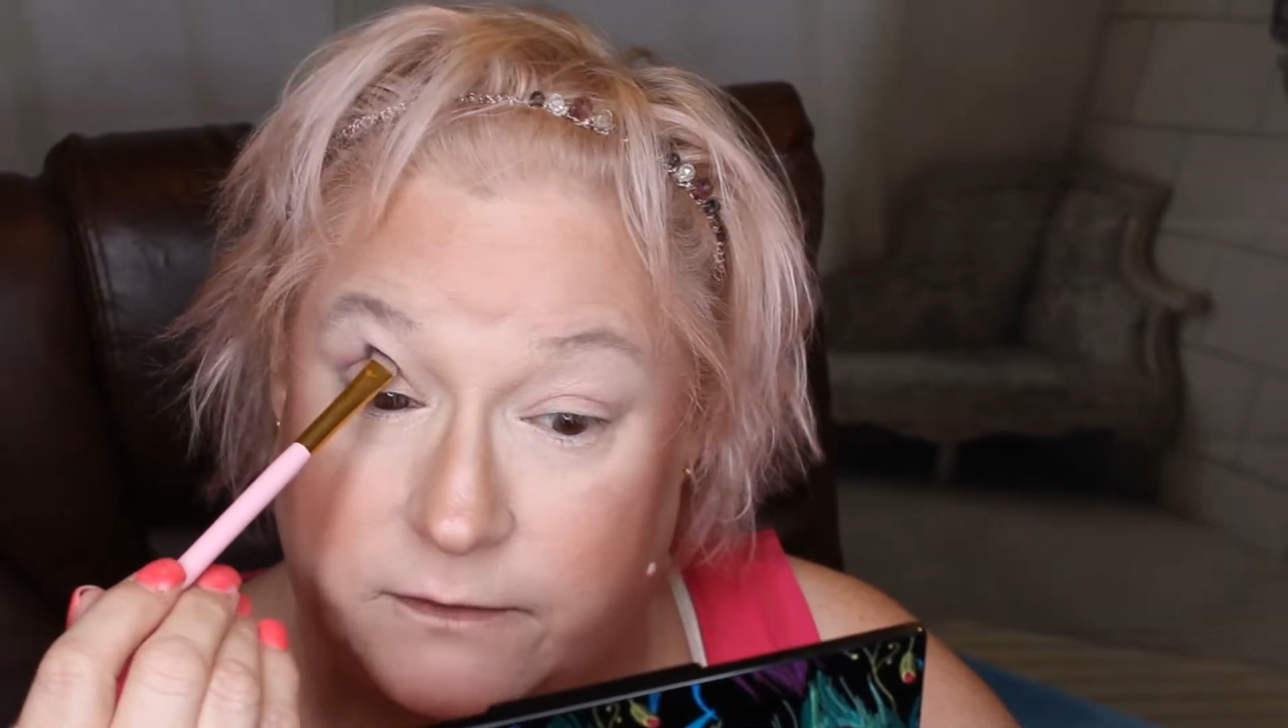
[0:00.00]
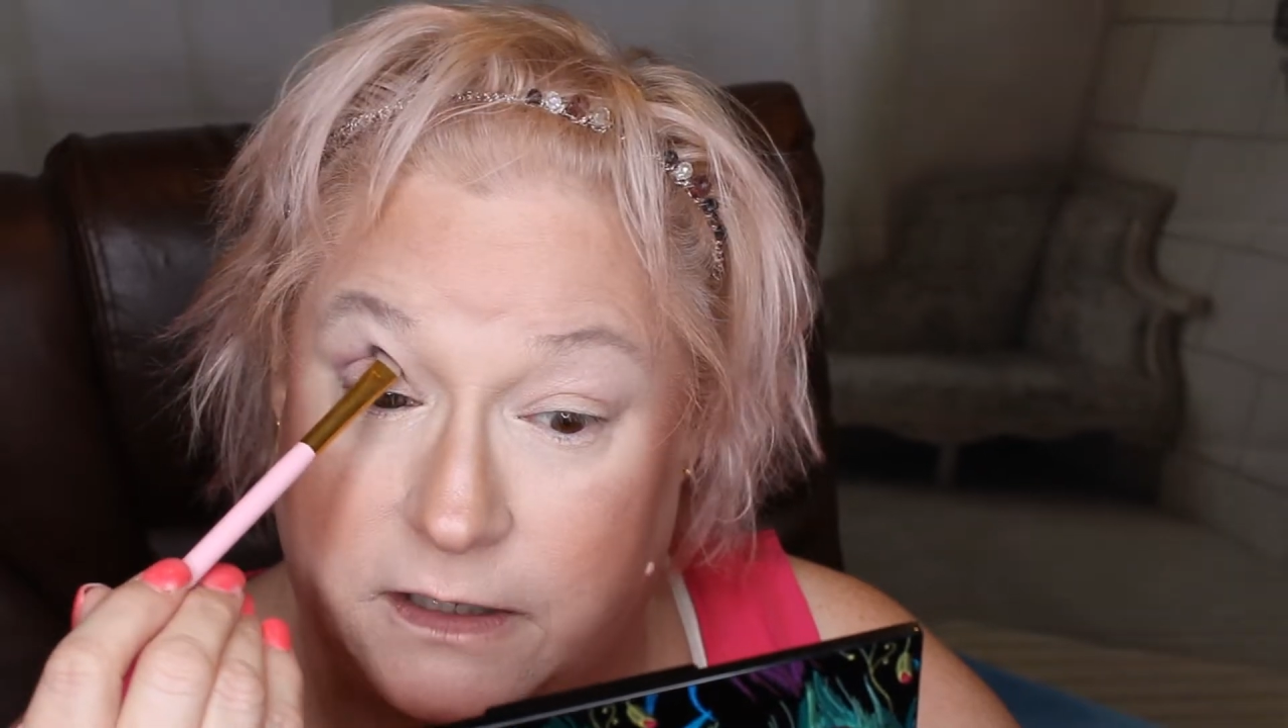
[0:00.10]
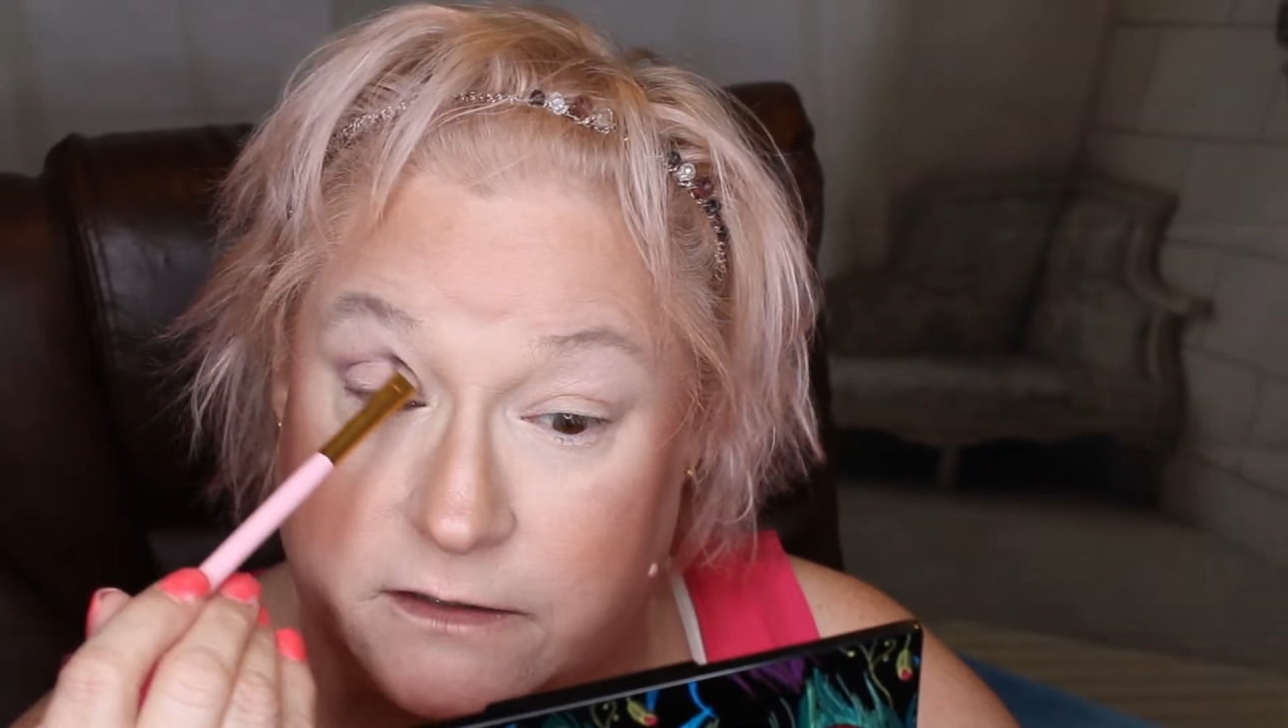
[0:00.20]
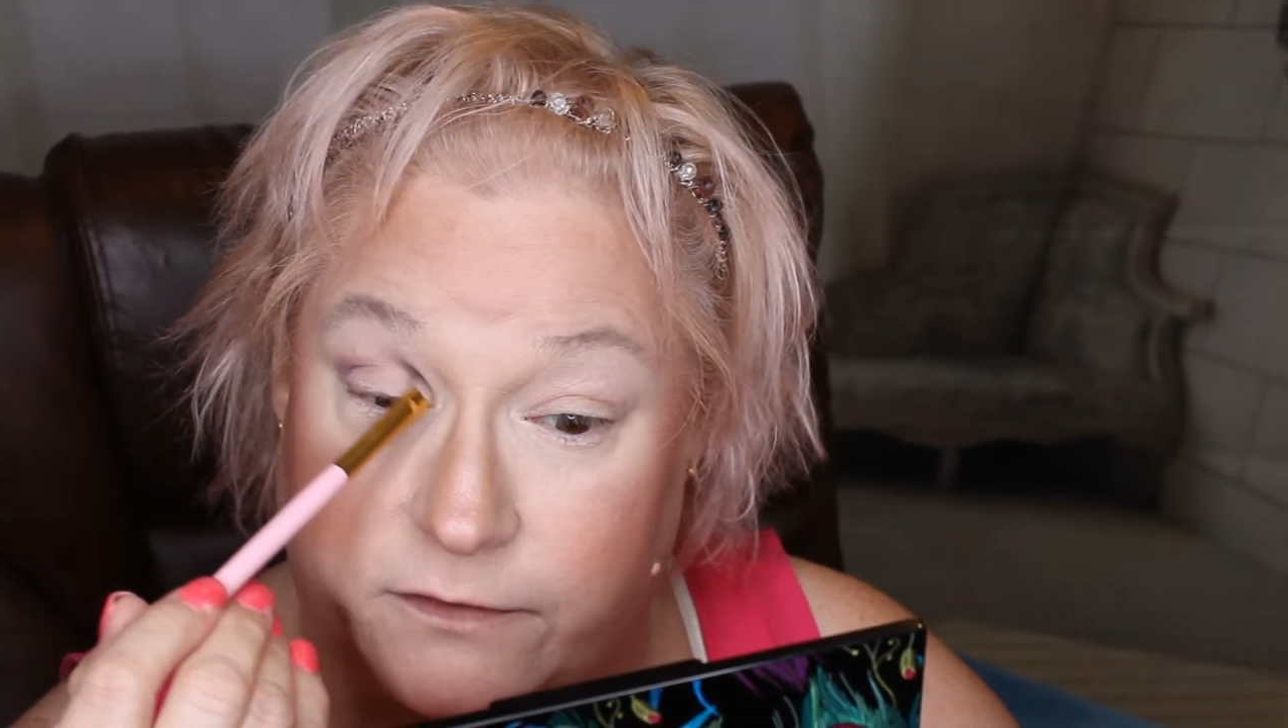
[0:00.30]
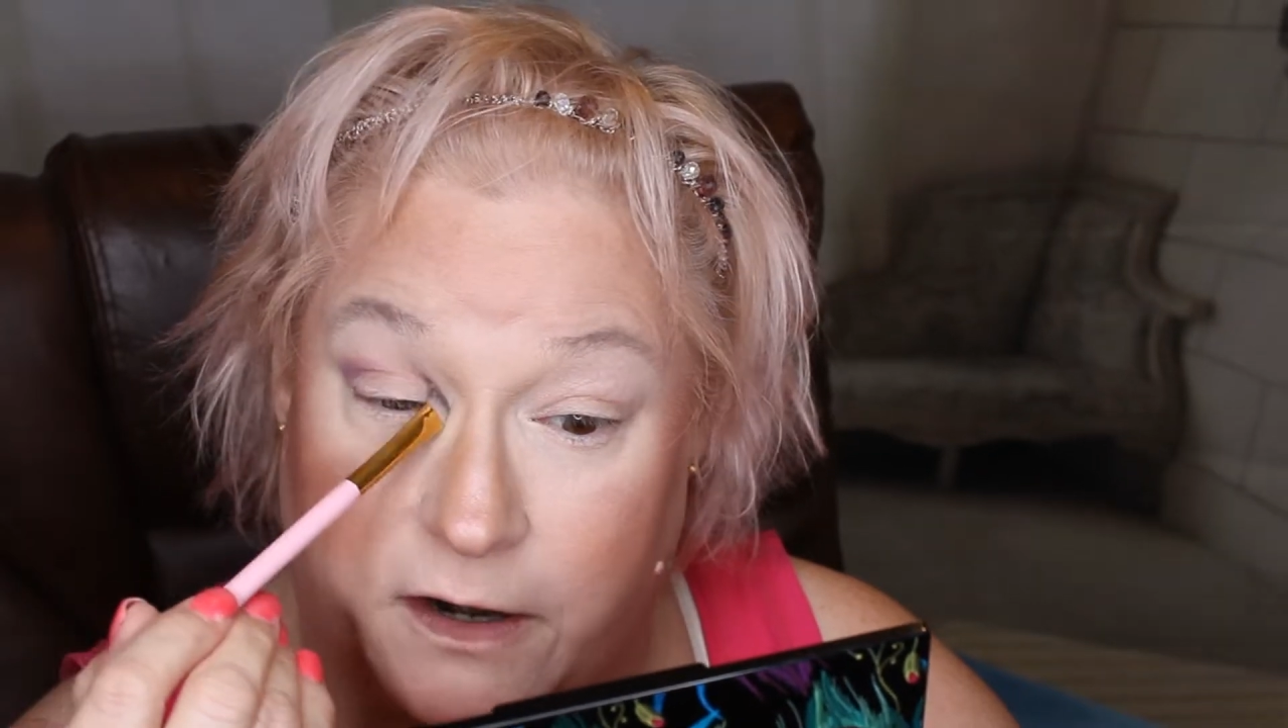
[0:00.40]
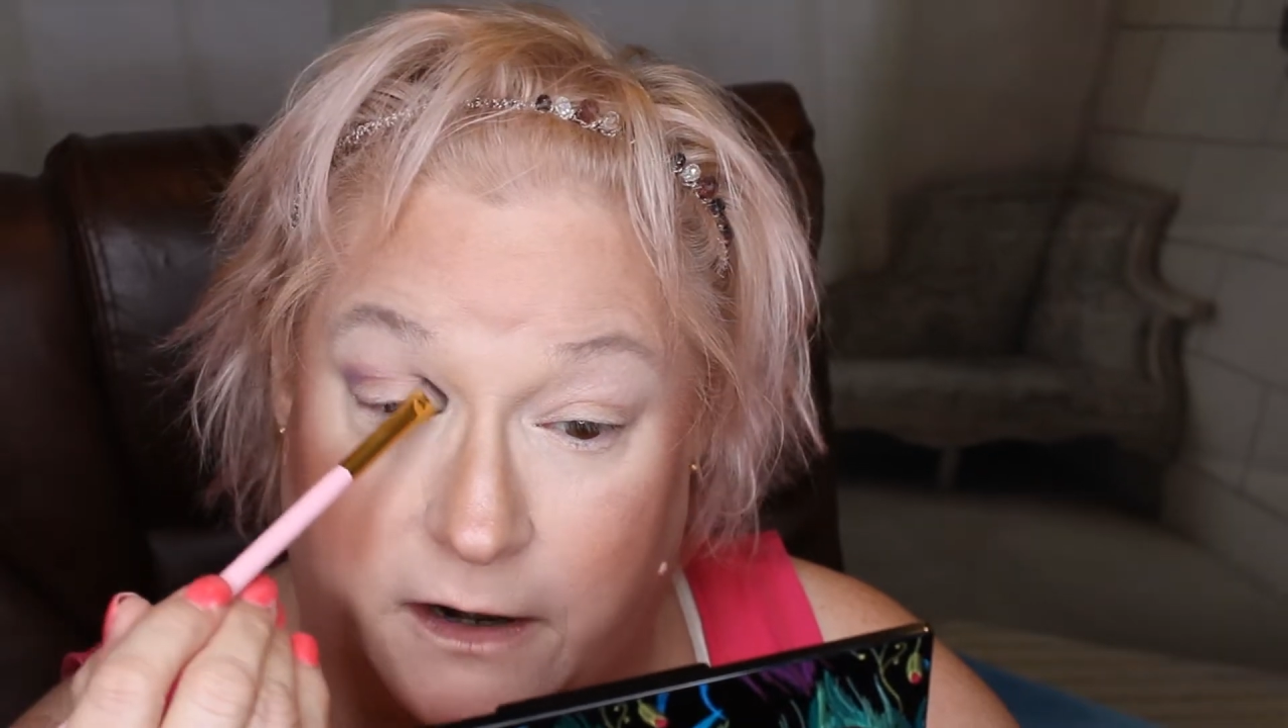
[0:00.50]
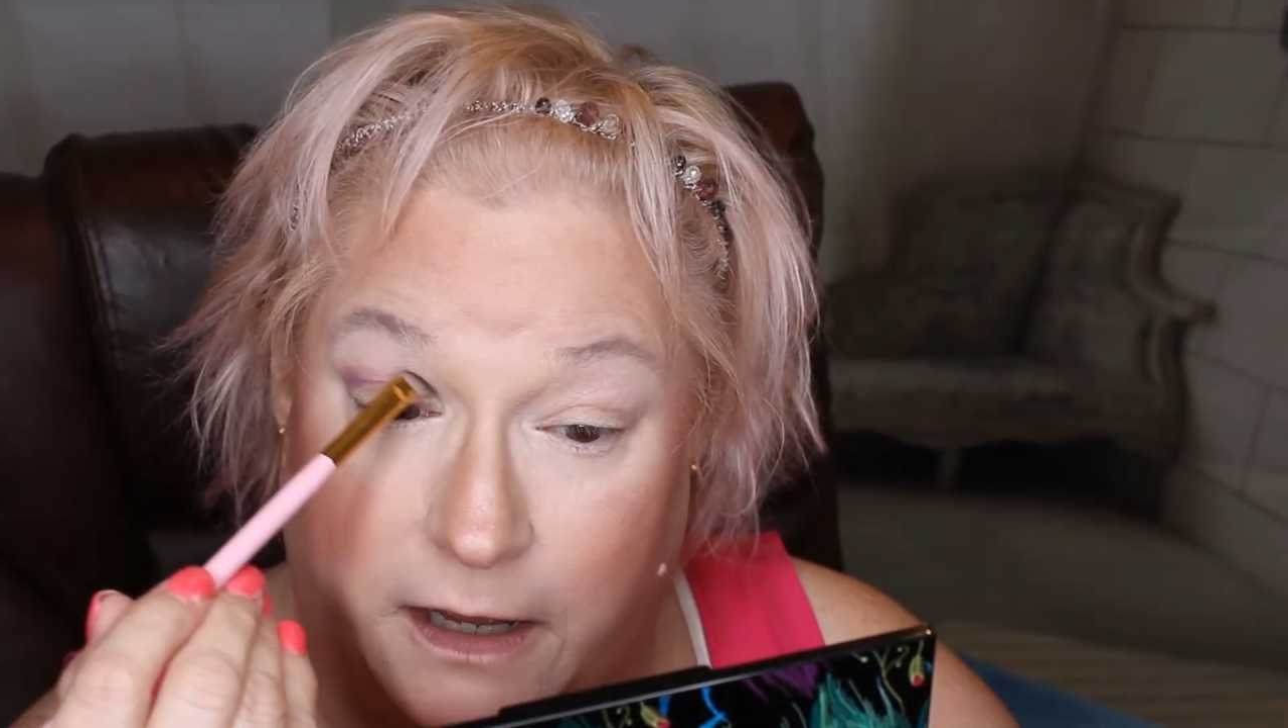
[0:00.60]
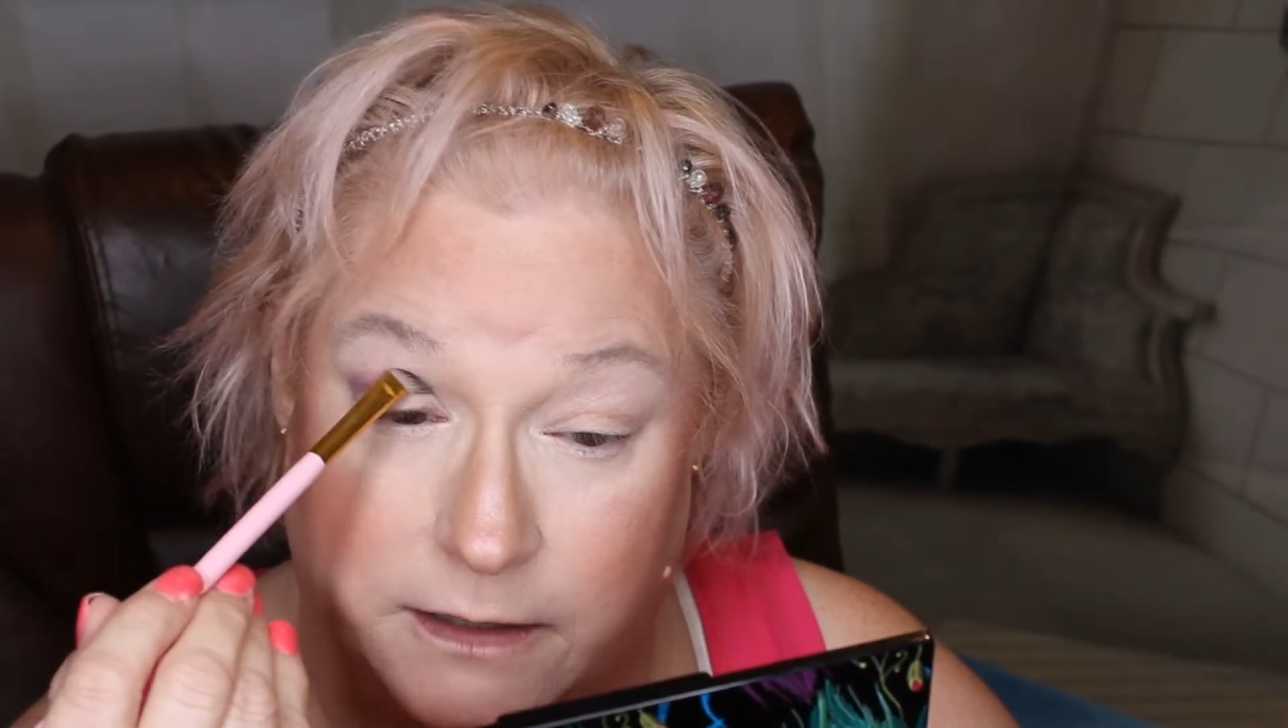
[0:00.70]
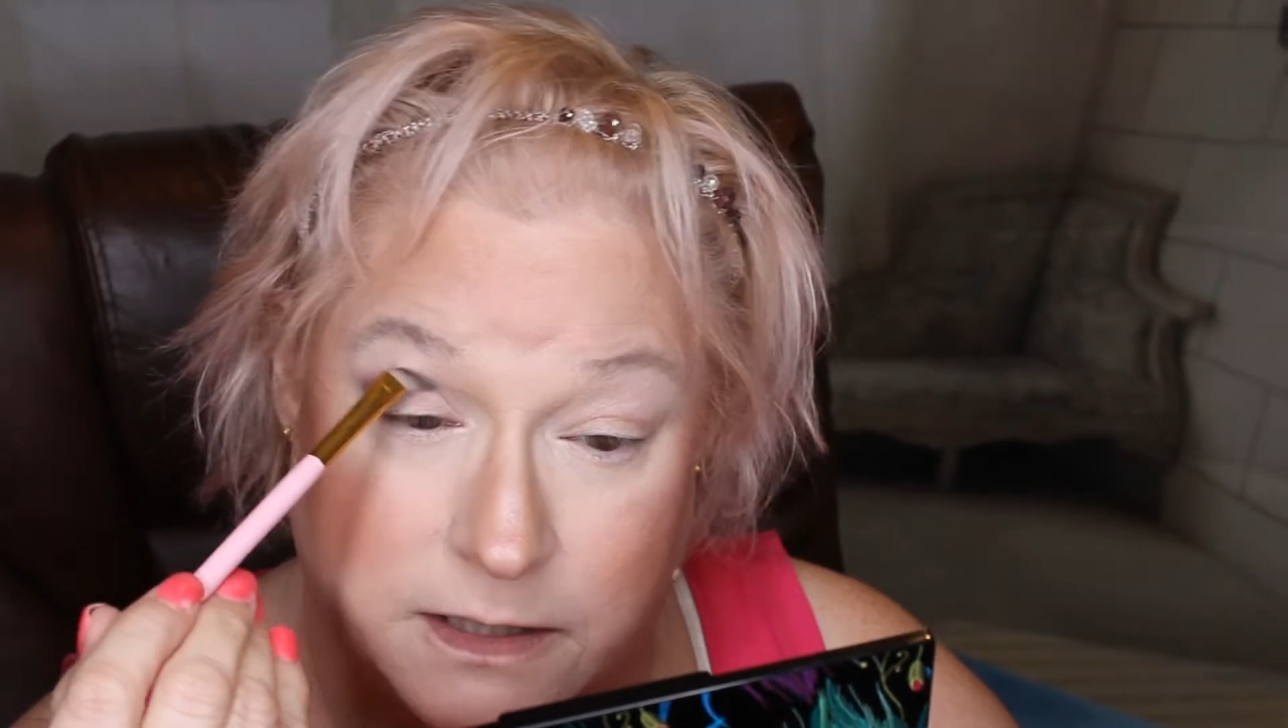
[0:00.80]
is Fahrenheit.